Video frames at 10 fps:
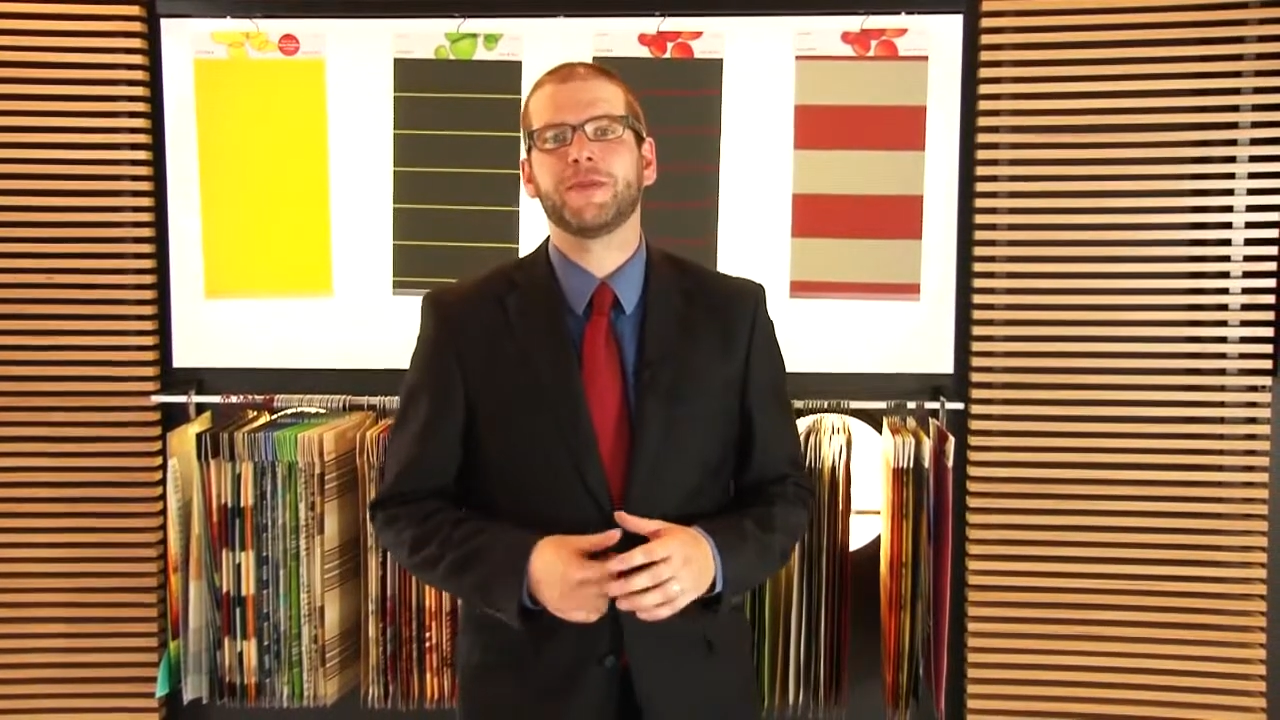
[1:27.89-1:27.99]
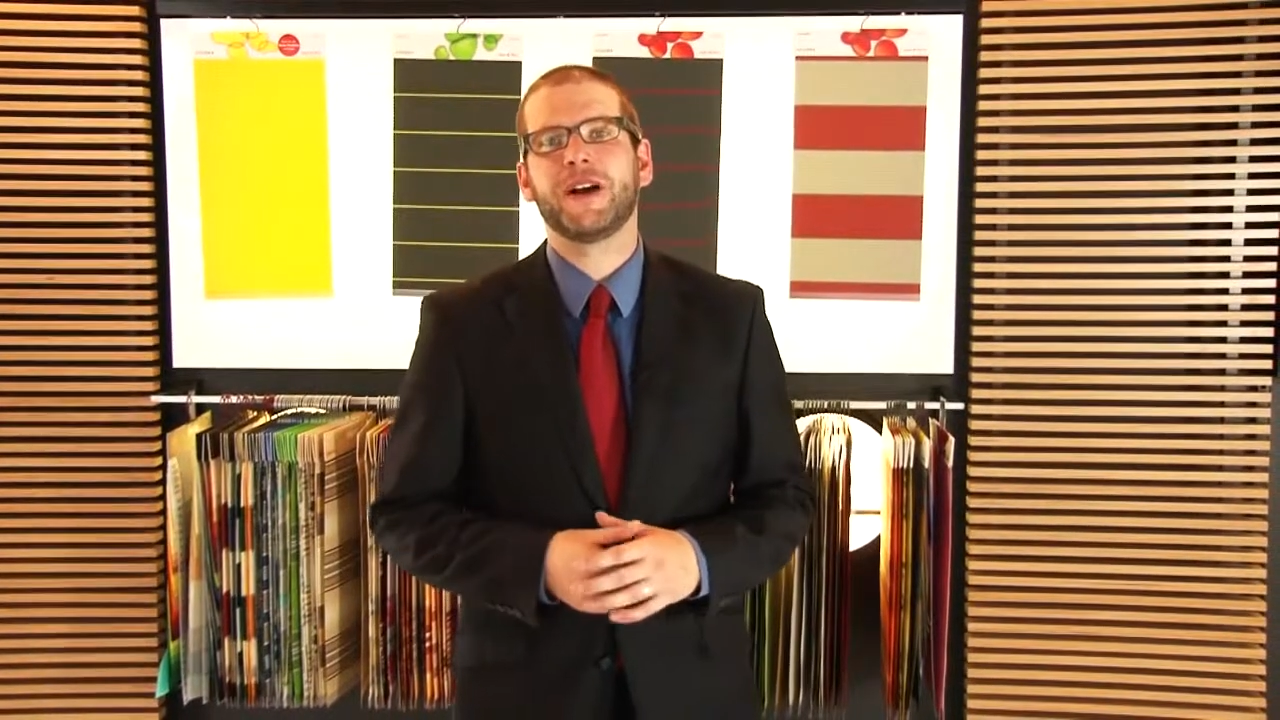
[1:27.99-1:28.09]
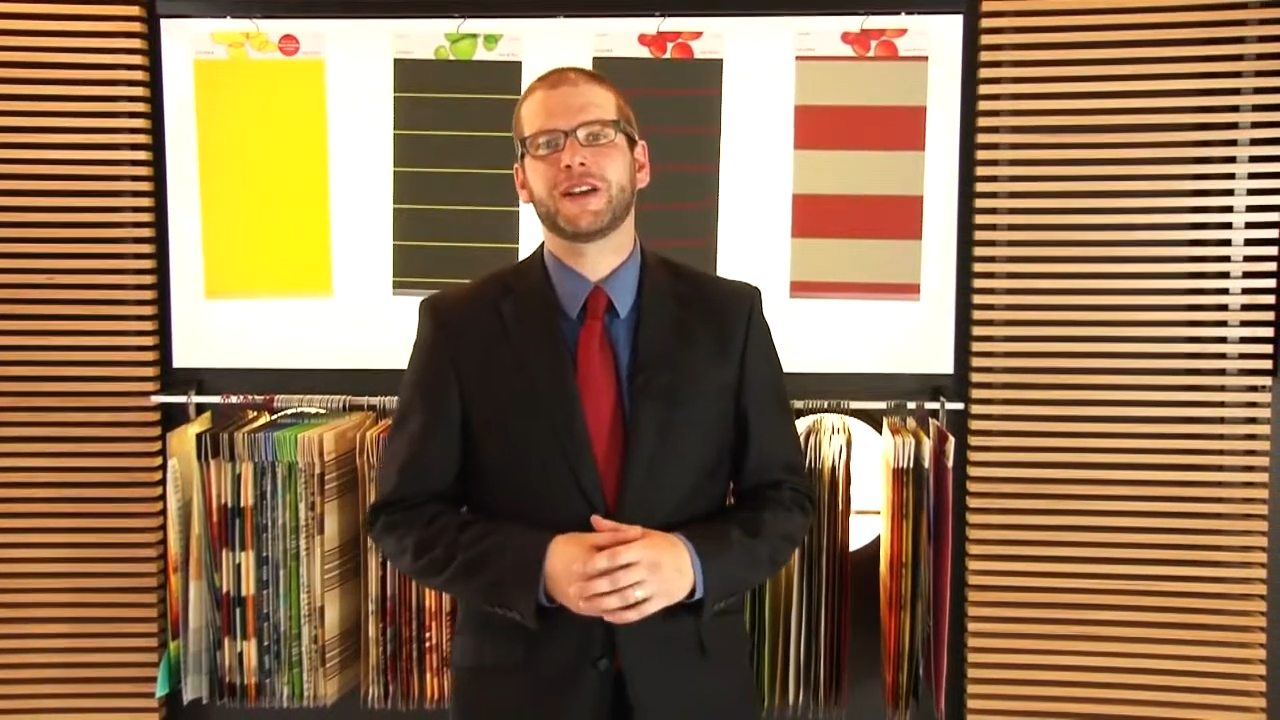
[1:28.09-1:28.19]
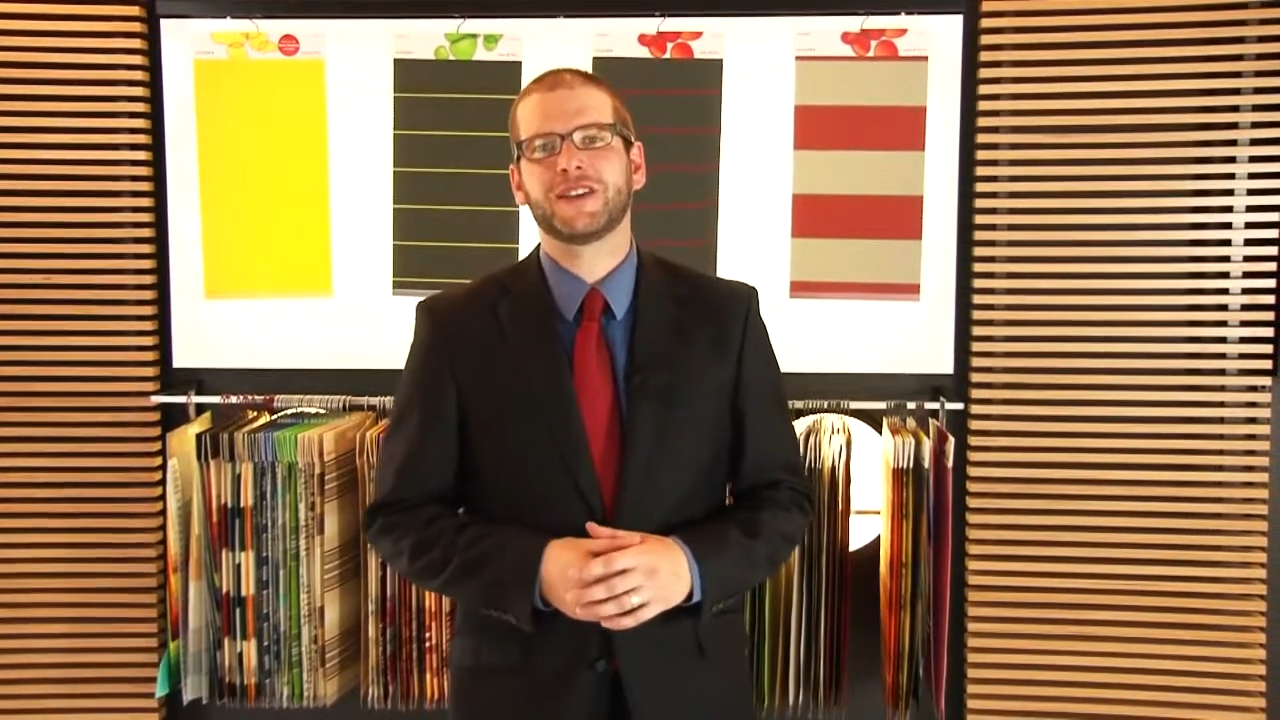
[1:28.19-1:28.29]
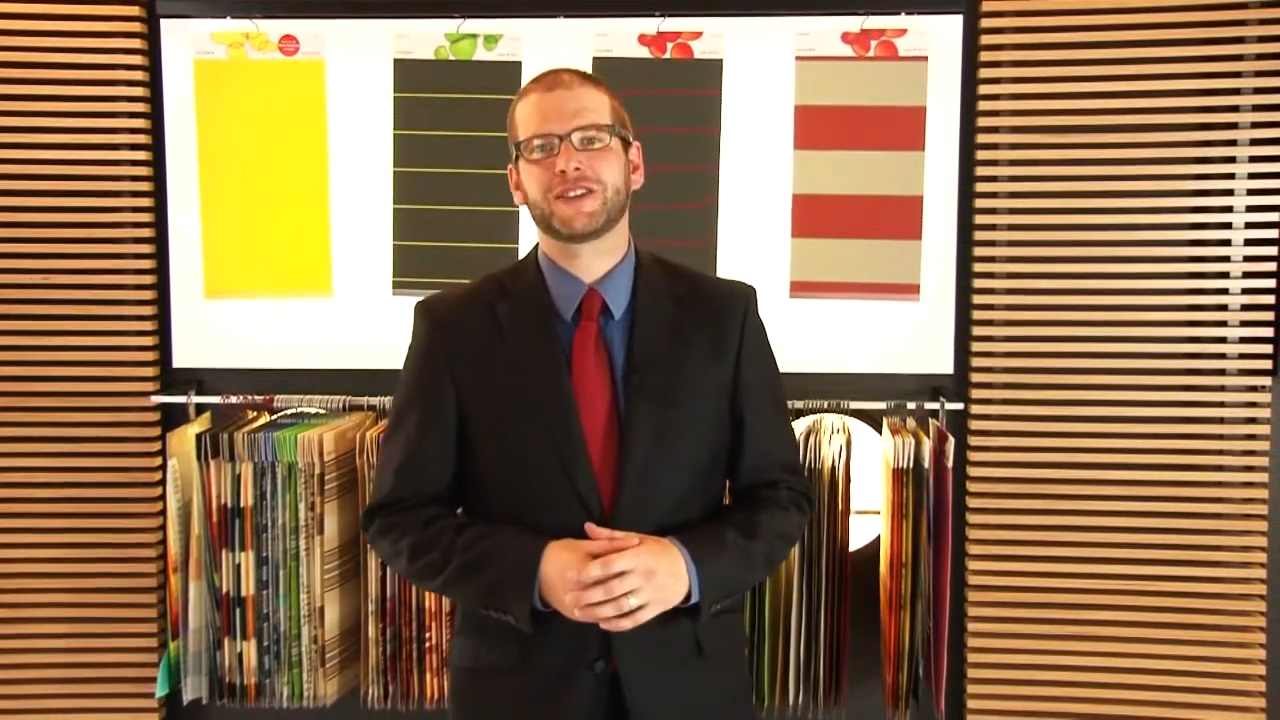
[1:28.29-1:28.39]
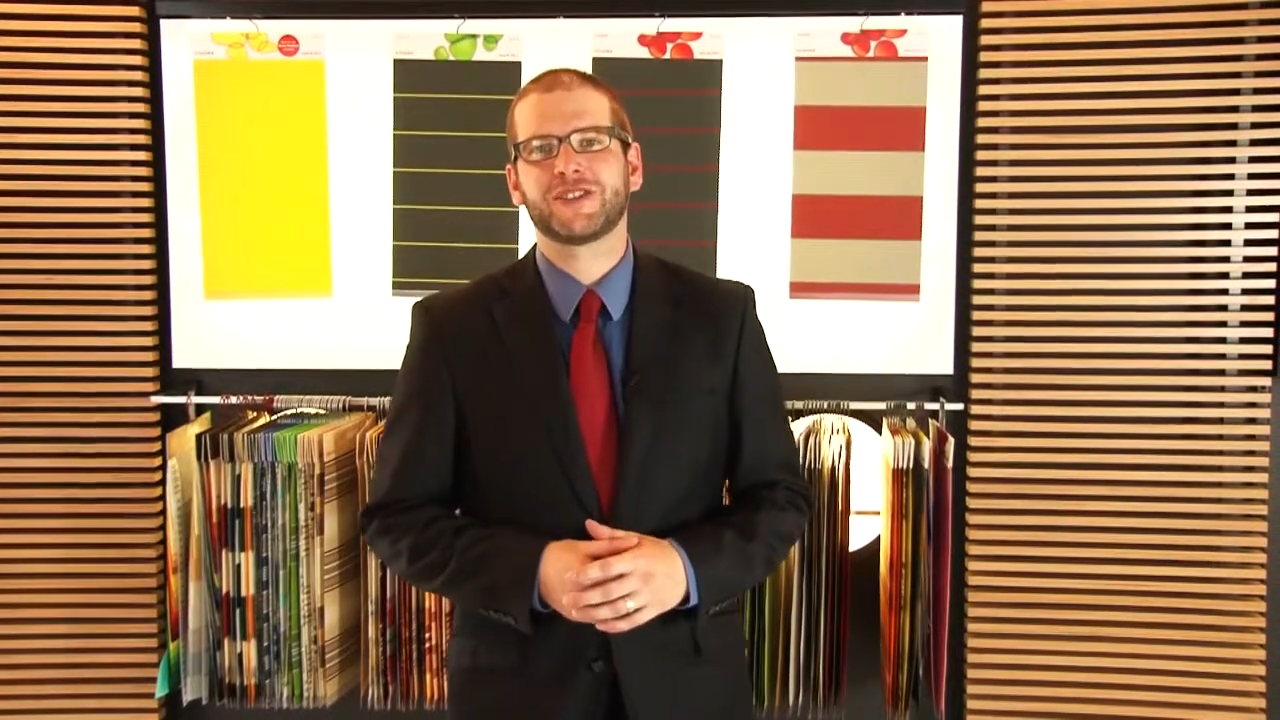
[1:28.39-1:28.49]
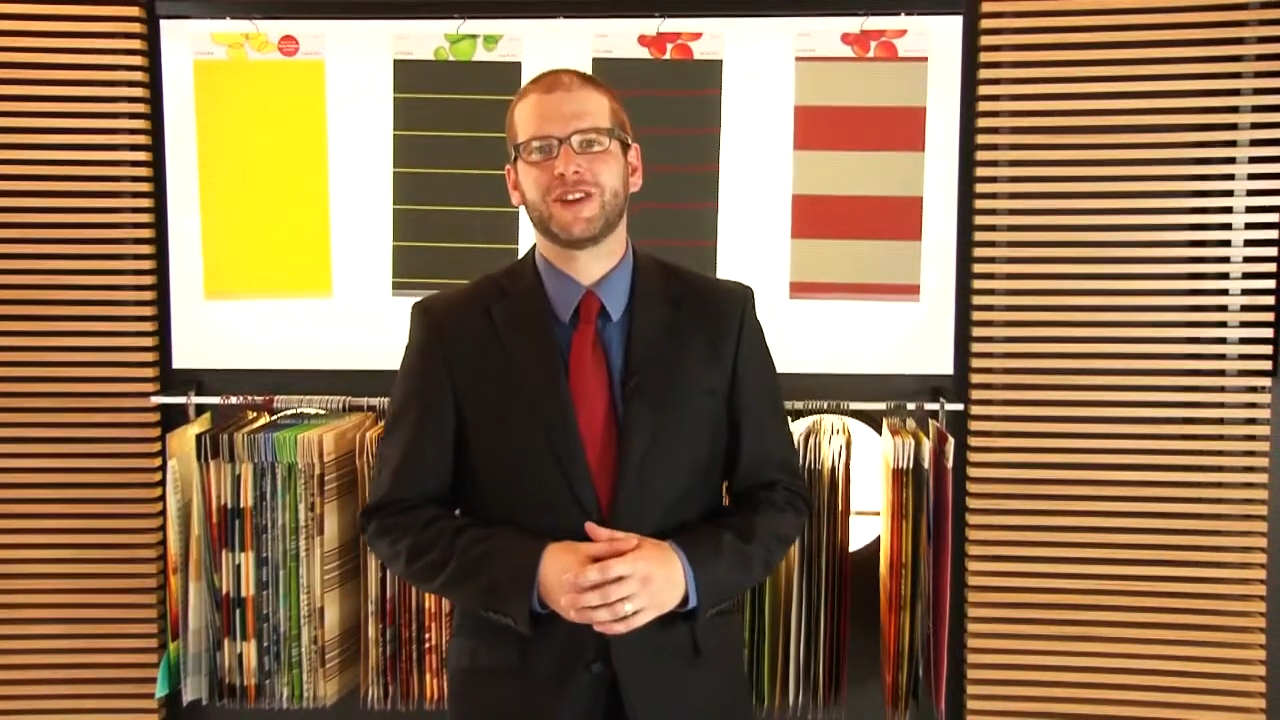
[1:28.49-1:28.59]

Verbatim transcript: Markilux